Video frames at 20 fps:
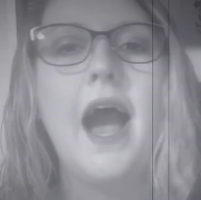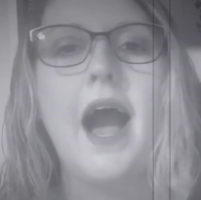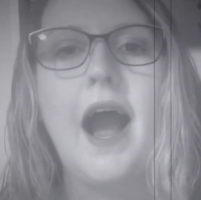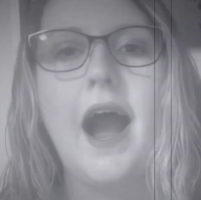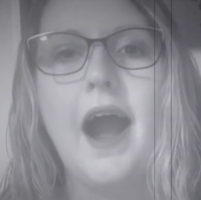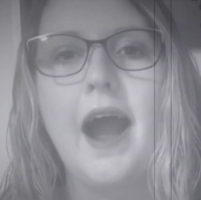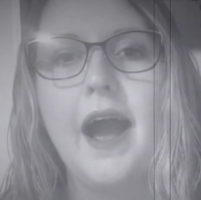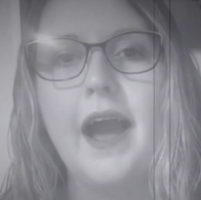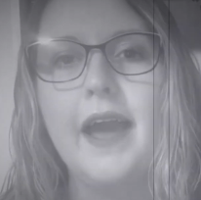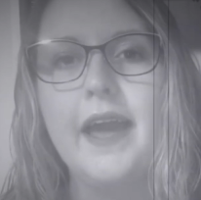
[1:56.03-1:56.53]

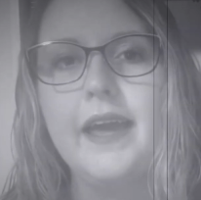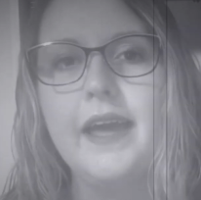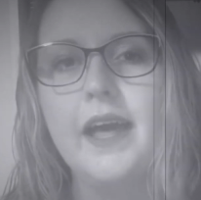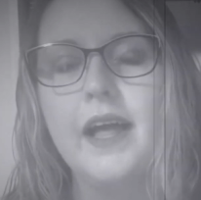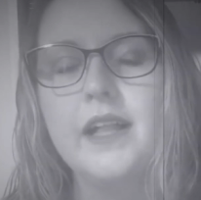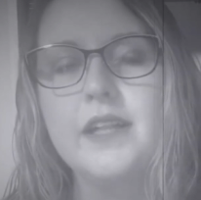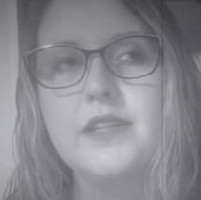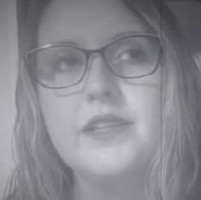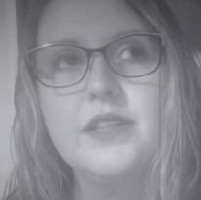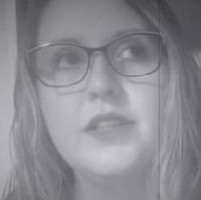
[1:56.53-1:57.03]
I
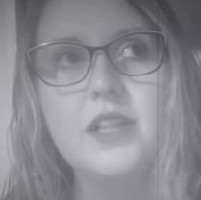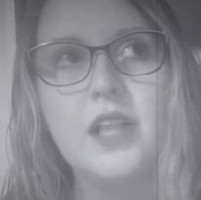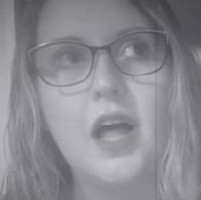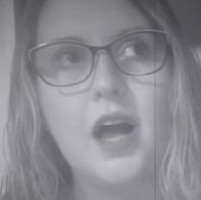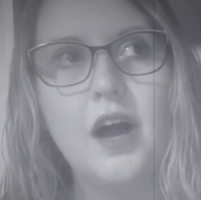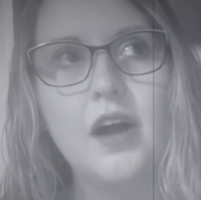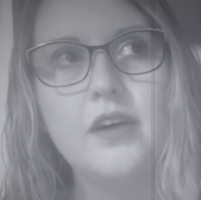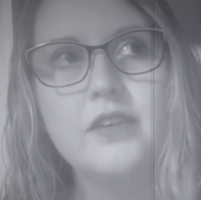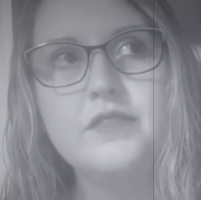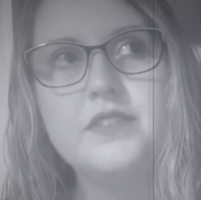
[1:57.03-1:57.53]

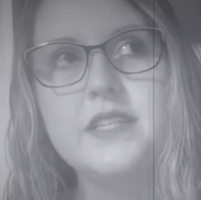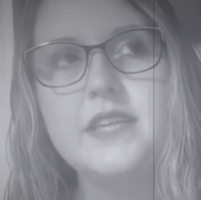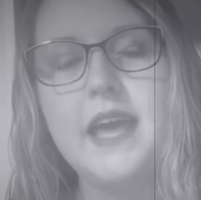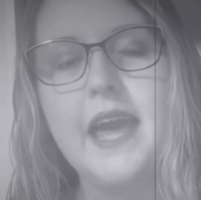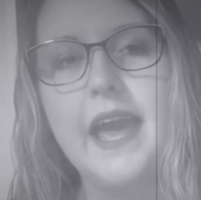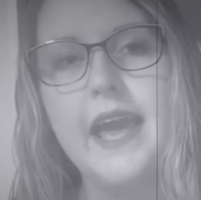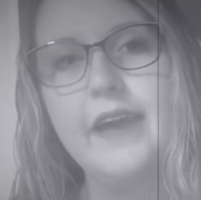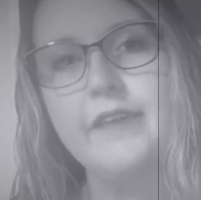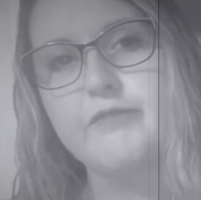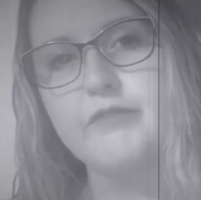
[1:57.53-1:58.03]
loved
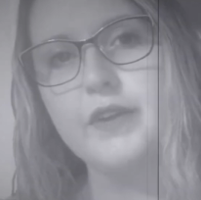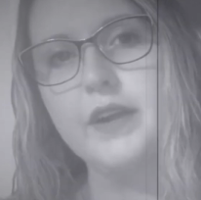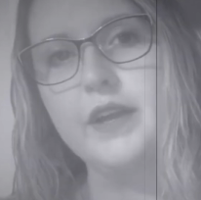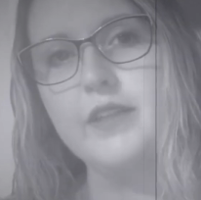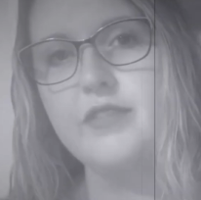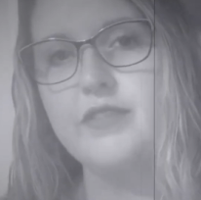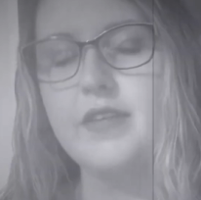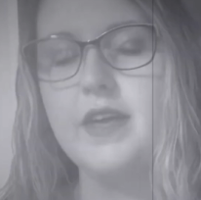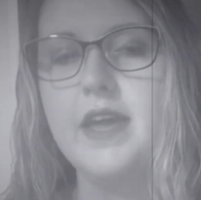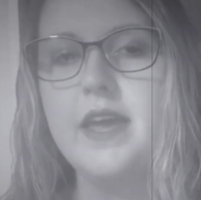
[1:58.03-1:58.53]

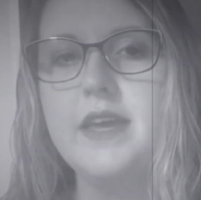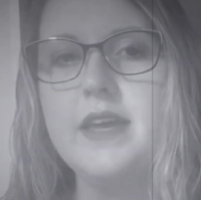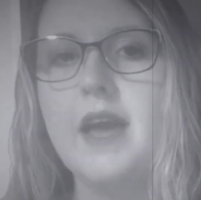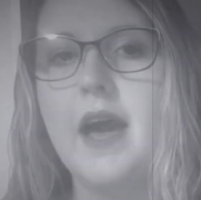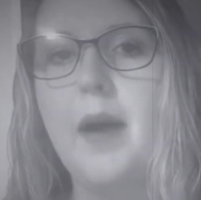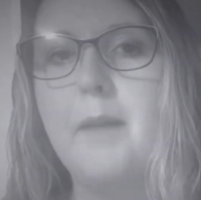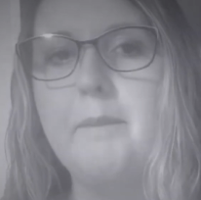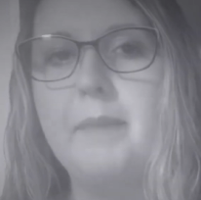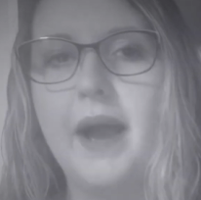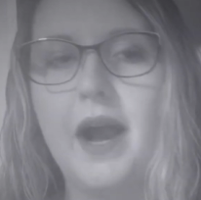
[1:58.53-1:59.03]
everything
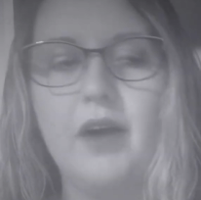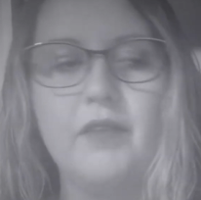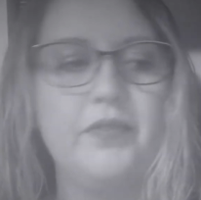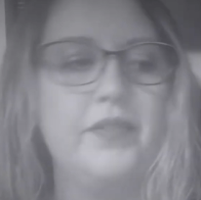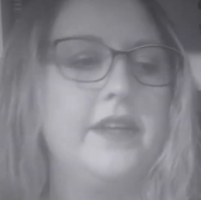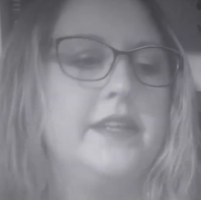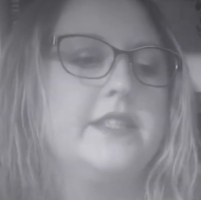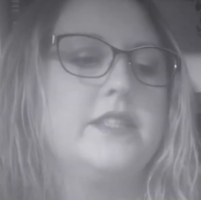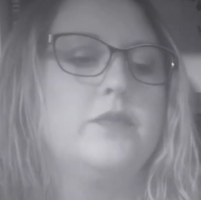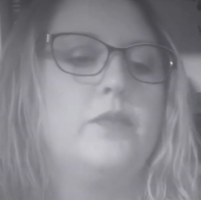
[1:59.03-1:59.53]
about
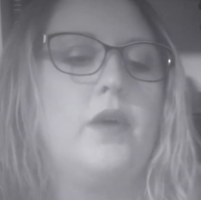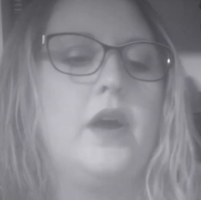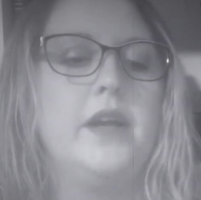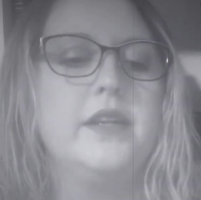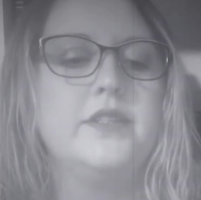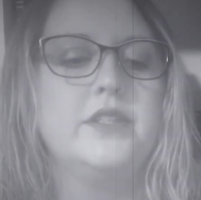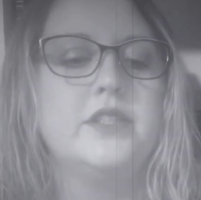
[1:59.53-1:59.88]
this one.